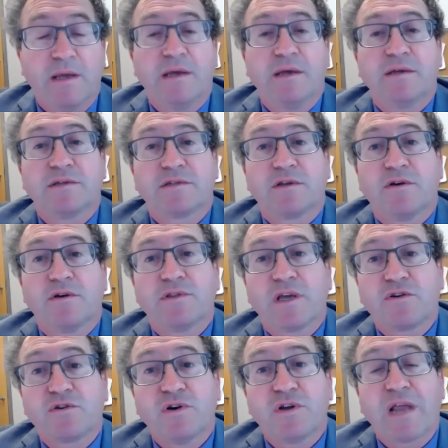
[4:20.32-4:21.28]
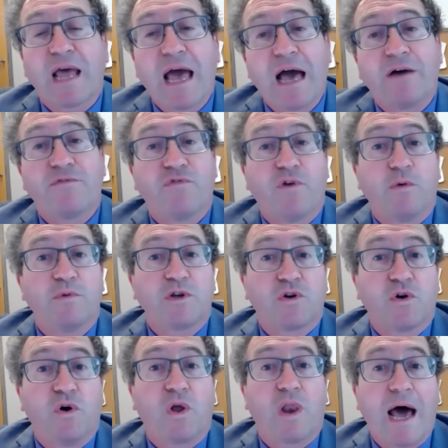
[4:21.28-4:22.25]
So they could have what we
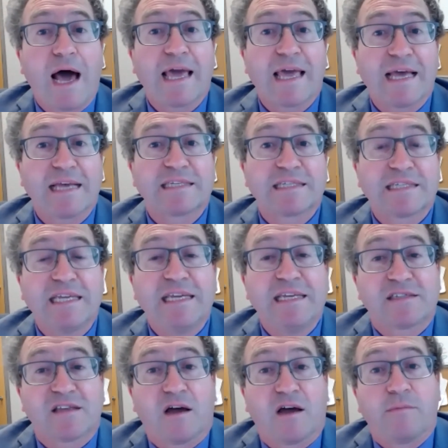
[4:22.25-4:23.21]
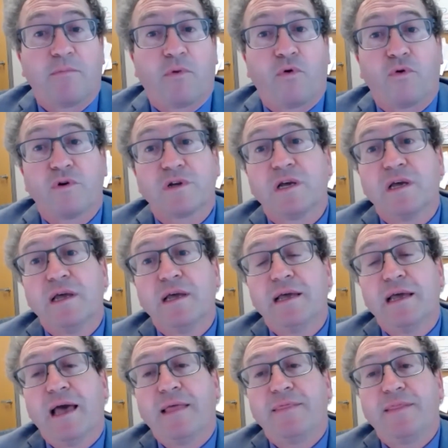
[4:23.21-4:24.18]
call ISTs on board.
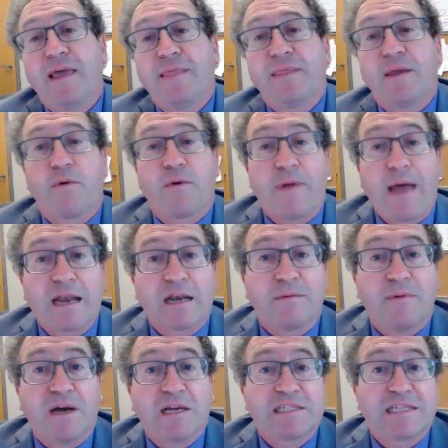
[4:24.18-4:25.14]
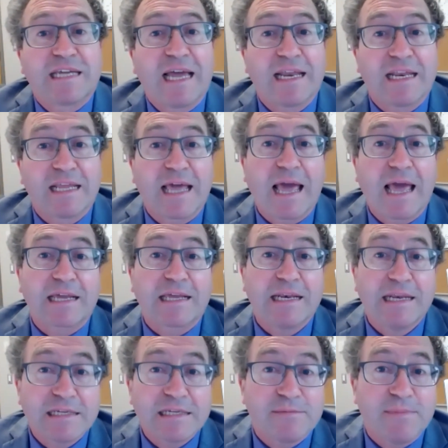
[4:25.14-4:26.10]
And then they were randomized to getting
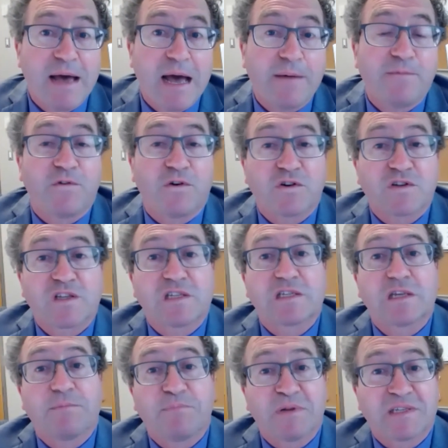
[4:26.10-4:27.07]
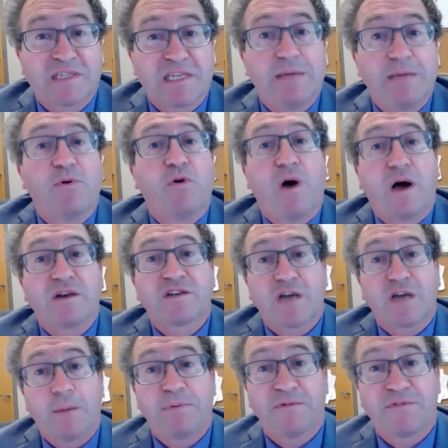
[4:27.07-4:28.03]
eculizumab versus a placebo on
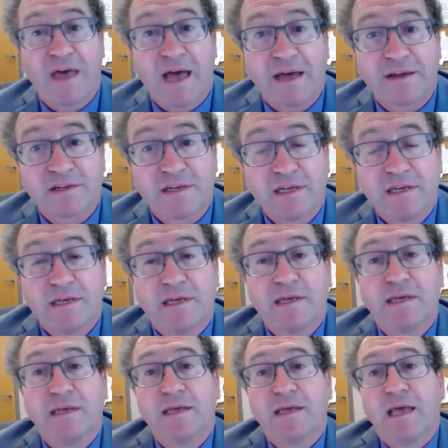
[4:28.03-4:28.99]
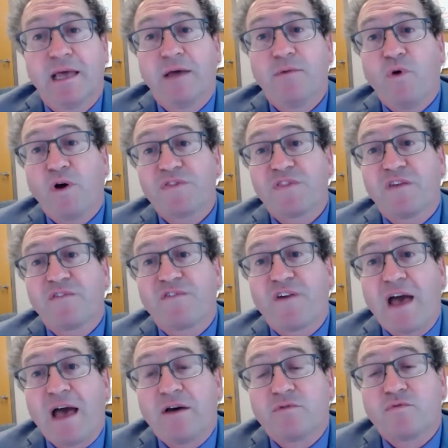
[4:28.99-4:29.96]
top of that. And what they
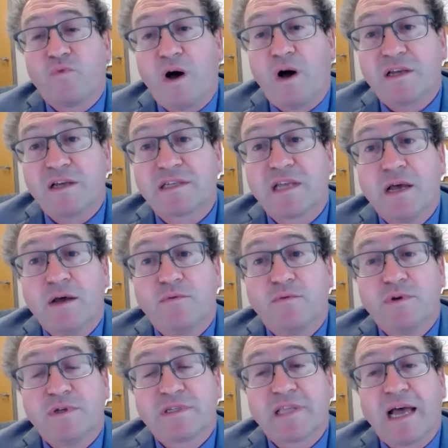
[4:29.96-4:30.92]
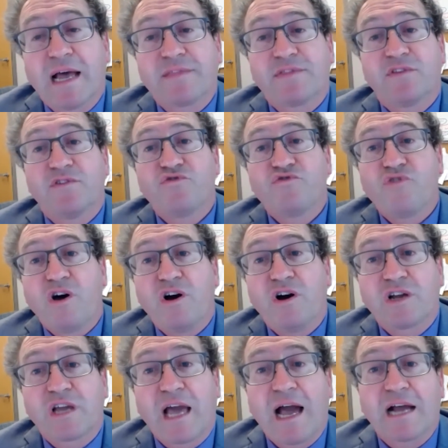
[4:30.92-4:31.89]
found was that the
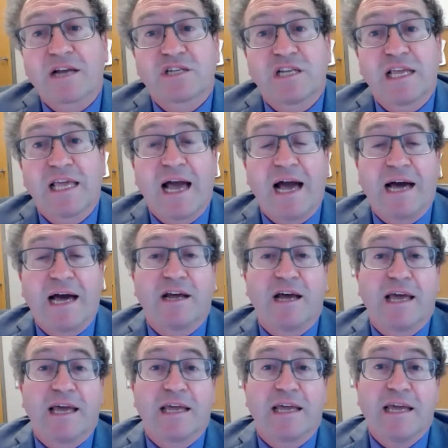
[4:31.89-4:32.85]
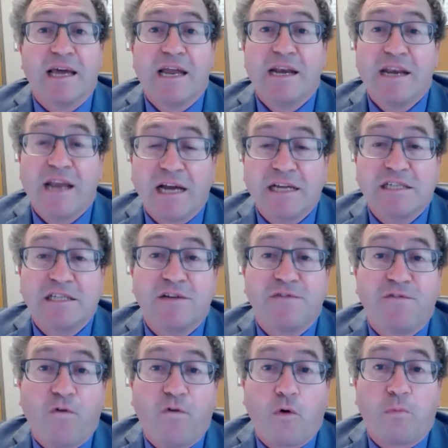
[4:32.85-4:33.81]
drug actually had a
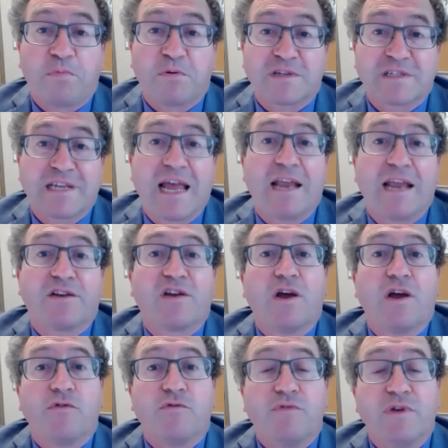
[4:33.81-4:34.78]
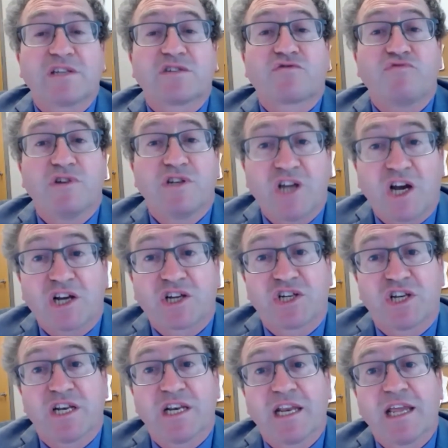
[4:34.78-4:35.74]
94% risk
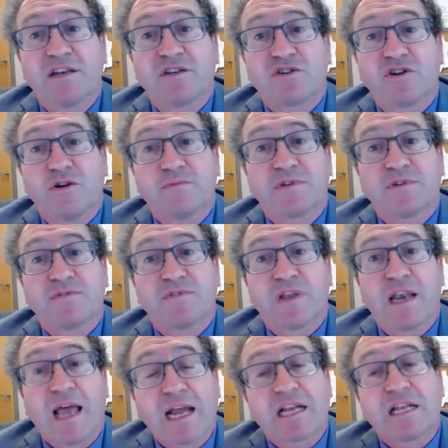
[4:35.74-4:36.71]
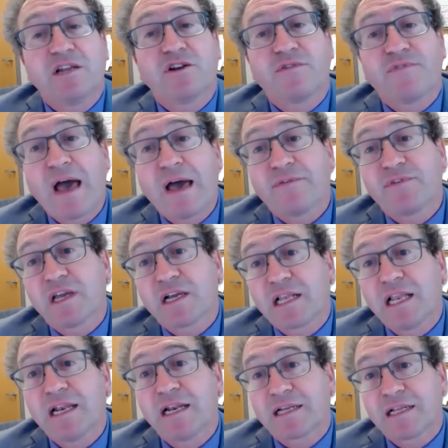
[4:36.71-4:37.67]
reduction in terms of the likelihood of having a
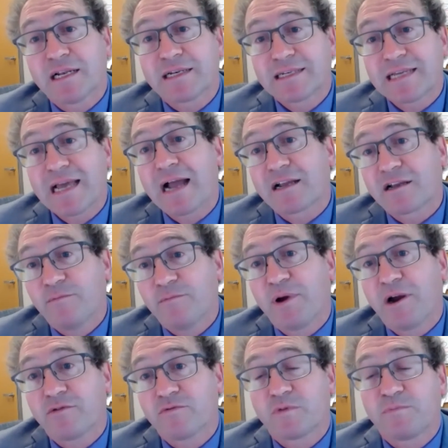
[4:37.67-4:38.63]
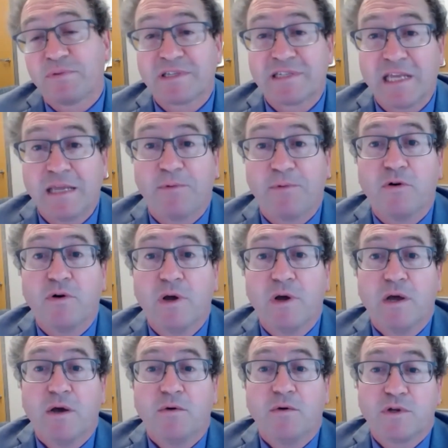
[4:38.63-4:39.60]
clinical attack compared with placebo,
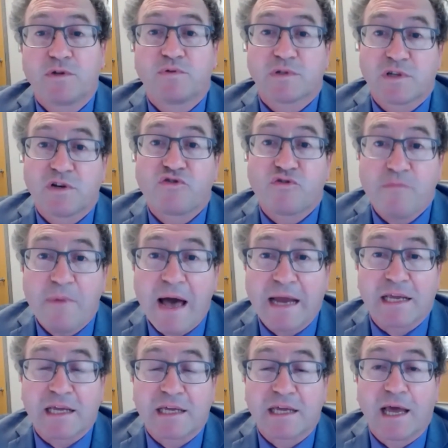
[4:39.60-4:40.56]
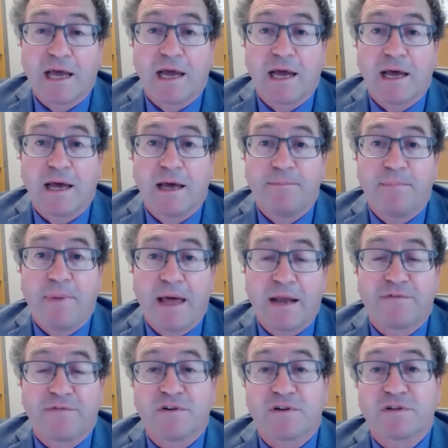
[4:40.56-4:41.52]
which was a dramatic
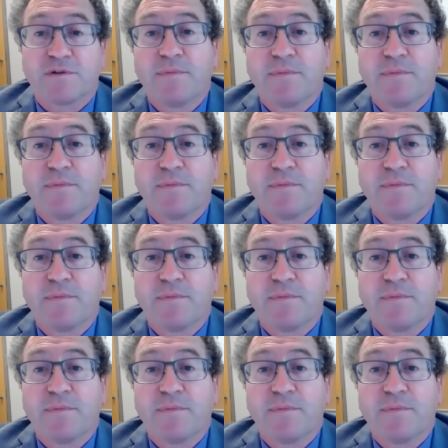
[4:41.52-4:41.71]
benefit.